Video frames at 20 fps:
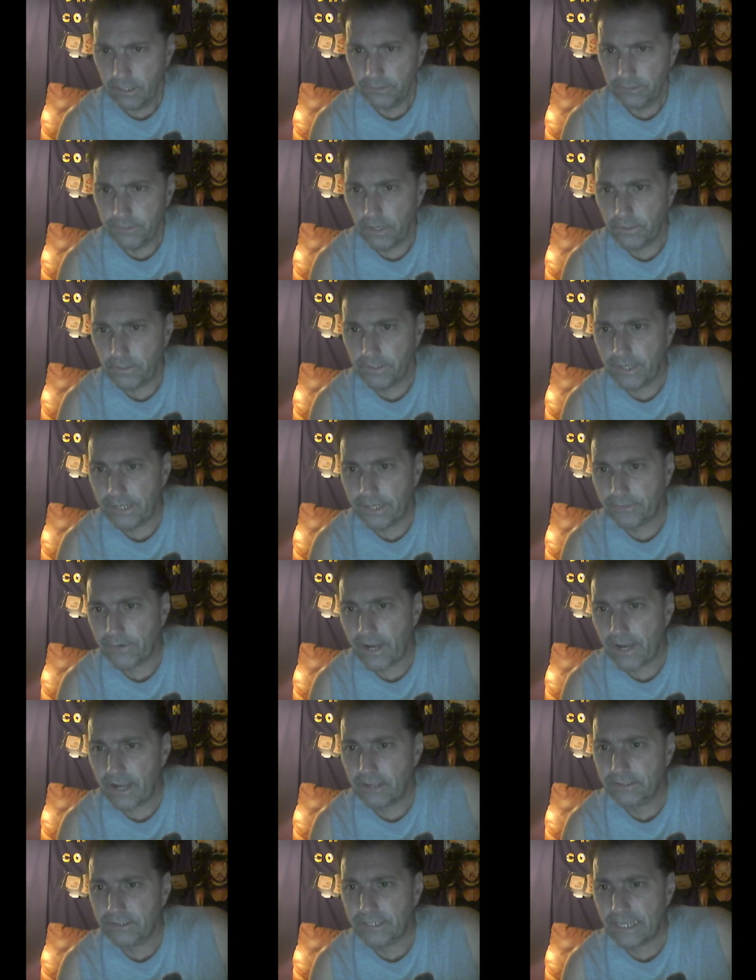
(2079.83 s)
noted that the
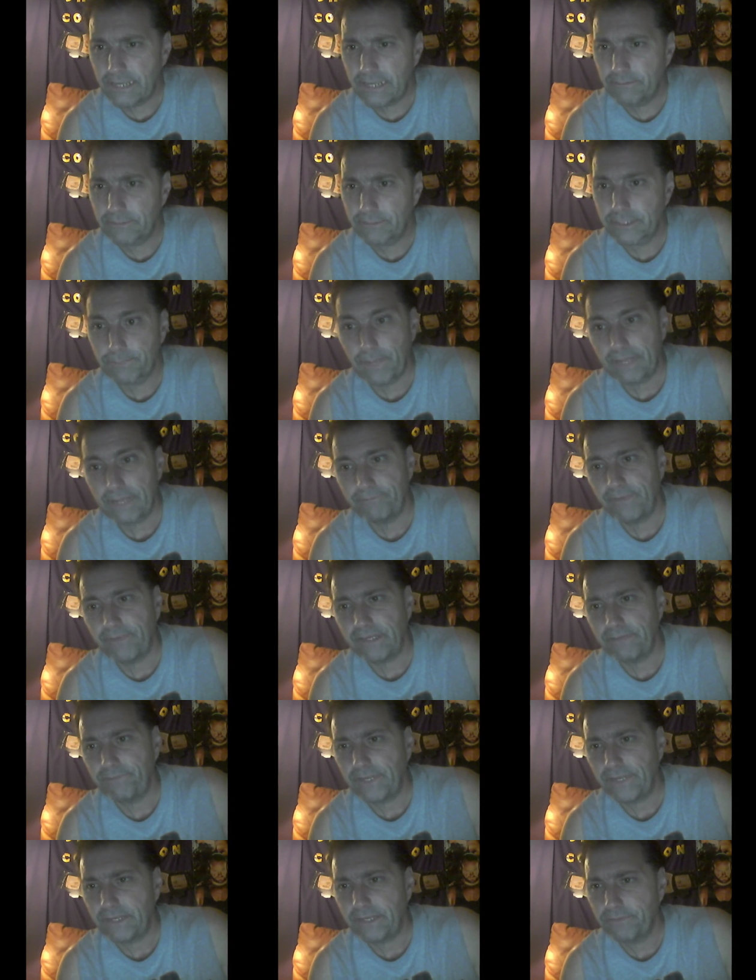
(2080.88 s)
crowd seemed split
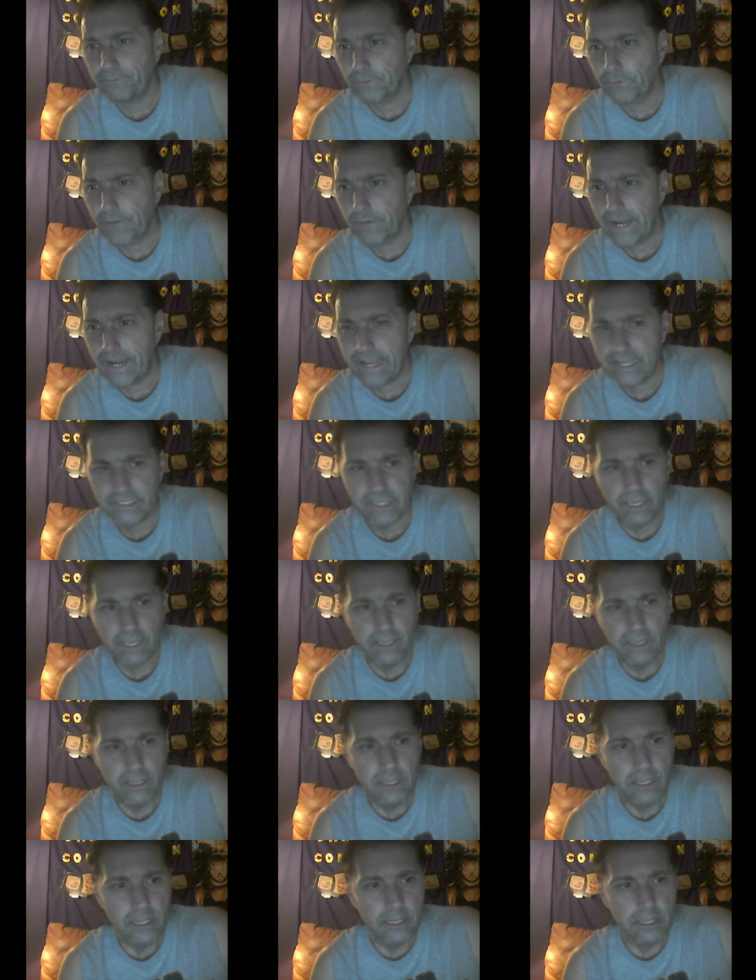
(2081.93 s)
50-50 for Reigns,
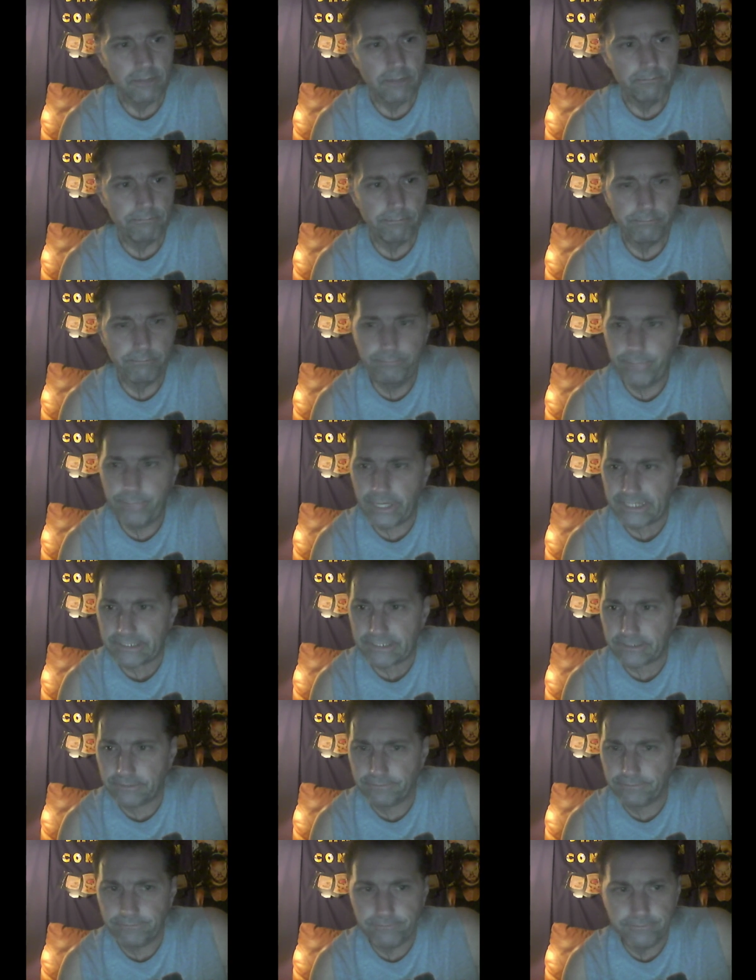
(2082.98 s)
but
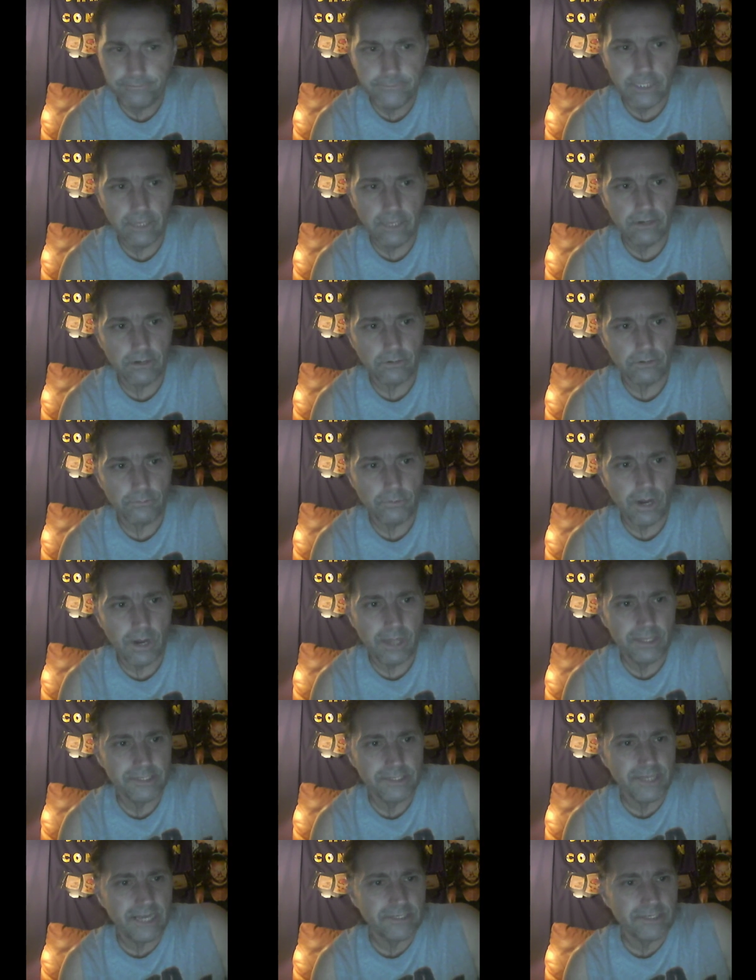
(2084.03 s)

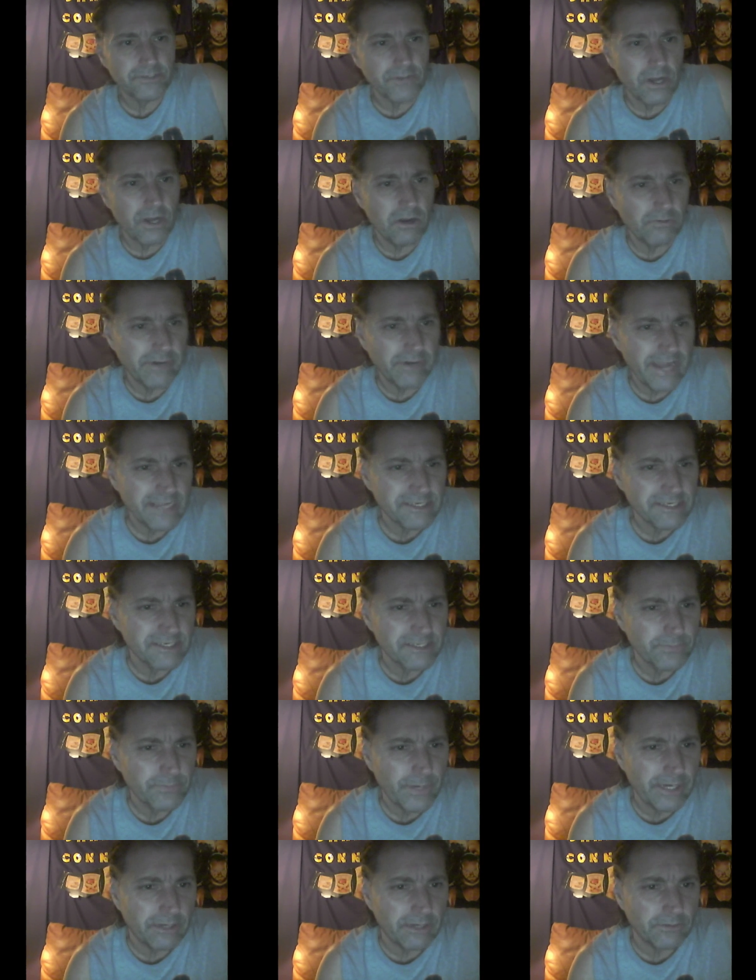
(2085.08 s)
Rollins got strong reactions as
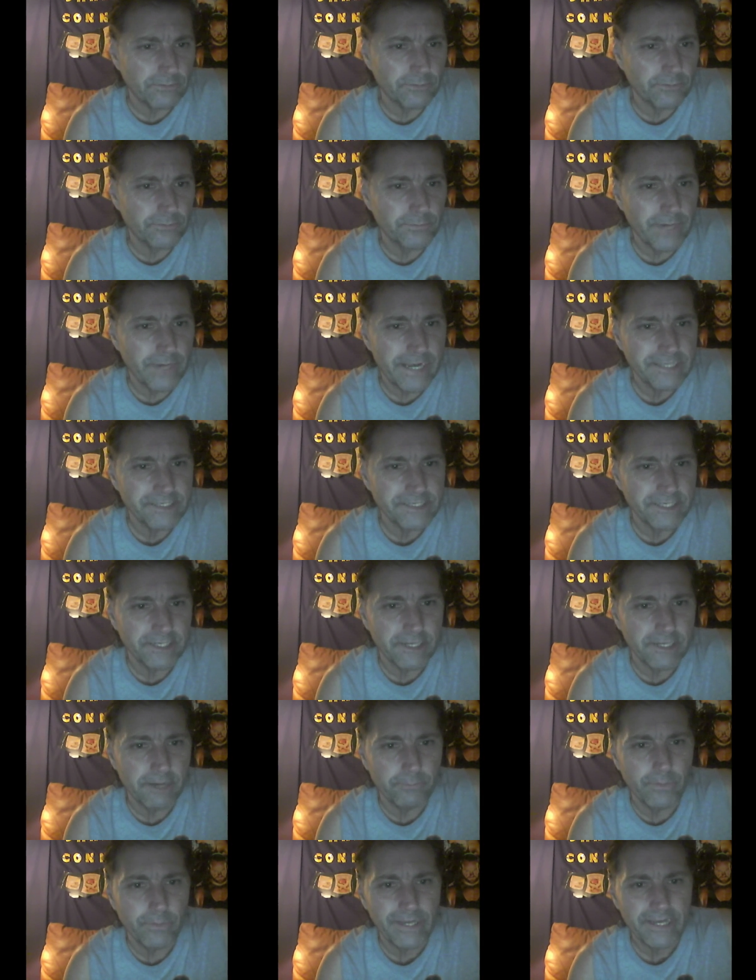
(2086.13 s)
well. Reigns ended
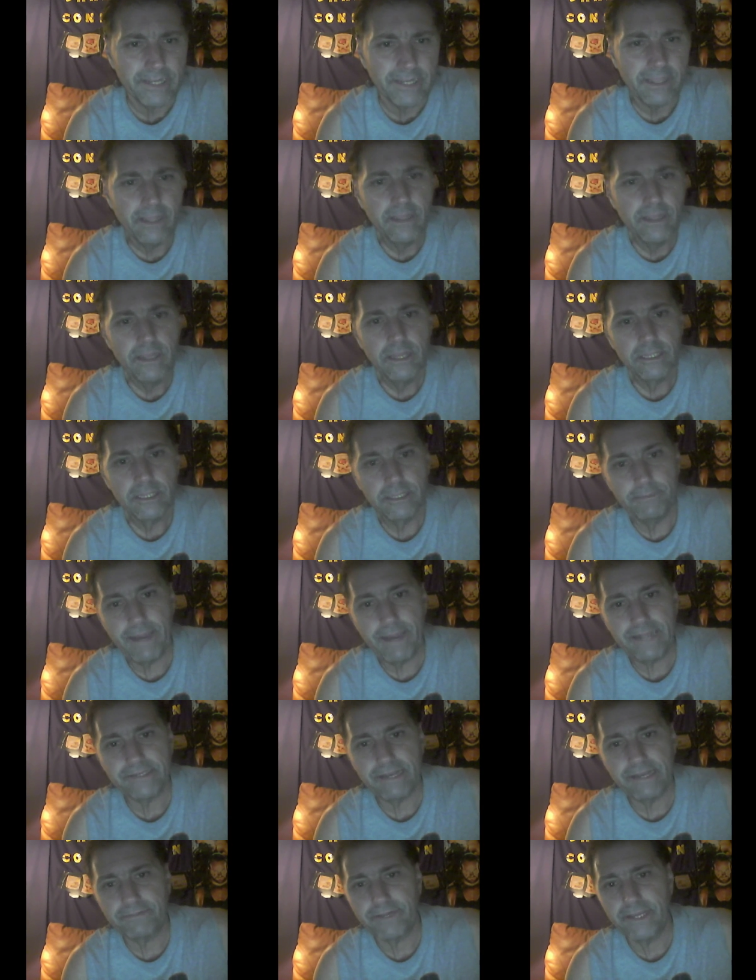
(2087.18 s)
up winning the
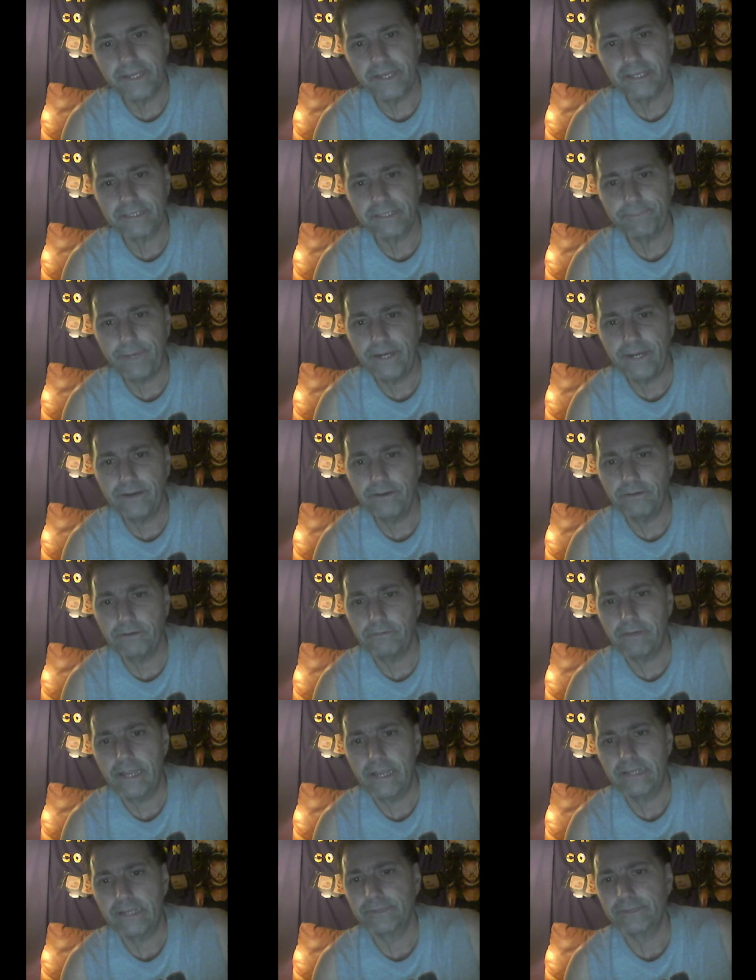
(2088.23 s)
match after hitting a spear
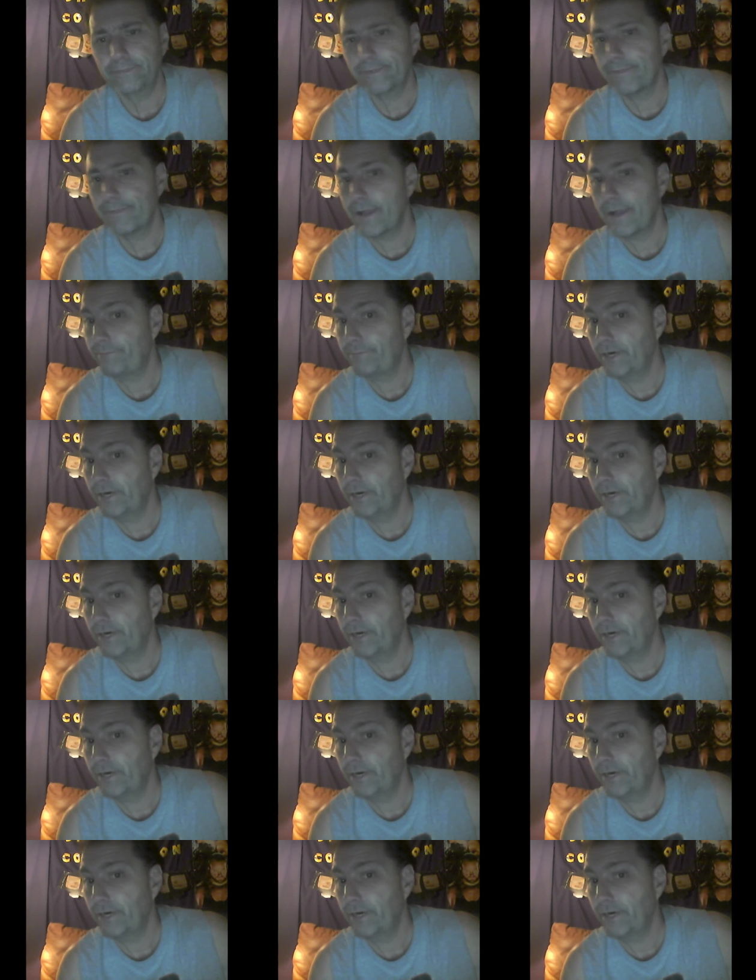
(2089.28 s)
and a Superman